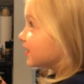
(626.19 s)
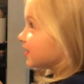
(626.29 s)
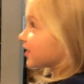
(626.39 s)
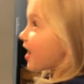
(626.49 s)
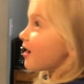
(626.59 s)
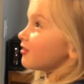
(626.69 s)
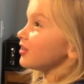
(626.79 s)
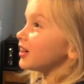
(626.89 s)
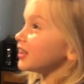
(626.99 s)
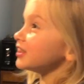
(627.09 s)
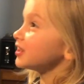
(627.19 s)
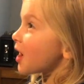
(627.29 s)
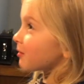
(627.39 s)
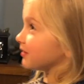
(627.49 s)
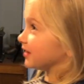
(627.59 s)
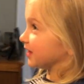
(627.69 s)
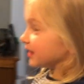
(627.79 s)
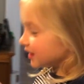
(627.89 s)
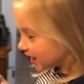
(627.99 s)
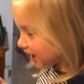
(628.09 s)
They're really yummy.
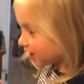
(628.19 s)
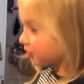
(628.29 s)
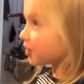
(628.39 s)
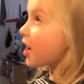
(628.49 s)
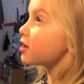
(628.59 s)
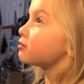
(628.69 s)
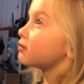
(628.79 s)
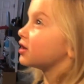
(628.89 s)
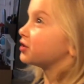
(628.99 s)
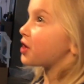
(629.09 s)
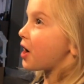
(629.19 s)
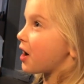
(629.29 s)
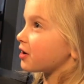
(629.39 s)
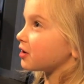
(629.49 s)
You need to taste one, Dad.